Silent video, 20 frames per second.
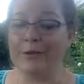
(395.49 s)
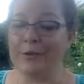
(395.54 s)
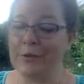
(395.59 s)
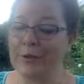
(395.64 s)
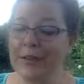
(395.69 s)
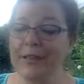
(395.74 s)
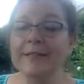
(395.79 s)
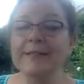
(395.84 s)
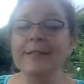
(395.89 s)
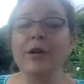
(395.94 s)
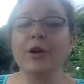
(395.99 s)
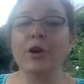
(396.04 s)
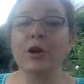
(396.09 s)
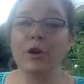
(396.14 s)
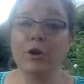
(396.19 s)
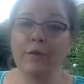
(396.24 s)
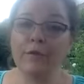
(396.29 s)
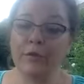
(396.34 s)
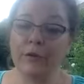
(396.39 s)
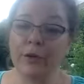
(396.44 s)
So things that are
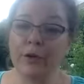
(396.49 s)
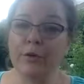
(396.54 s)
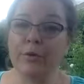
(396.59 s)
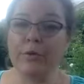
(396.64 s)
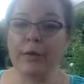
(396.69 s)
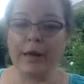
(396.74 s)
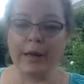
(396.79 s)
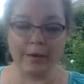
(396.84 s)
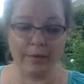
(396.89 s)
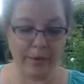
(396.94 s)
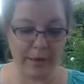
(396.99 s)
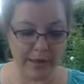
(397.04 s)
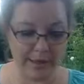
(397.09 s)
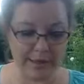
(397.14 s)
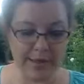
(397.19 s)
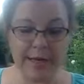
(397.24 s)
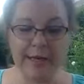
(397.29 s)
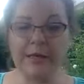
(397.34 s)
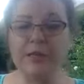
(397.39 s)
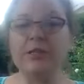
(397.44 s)
good for you, like
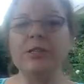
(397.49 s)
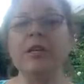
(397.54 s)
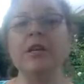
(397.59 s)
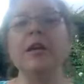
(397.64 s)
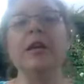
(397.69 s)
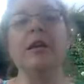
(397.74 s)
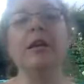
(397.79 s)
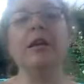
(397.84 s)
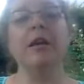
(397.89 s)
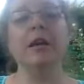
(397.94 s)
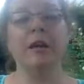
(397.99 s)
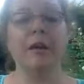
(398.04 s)
meditation,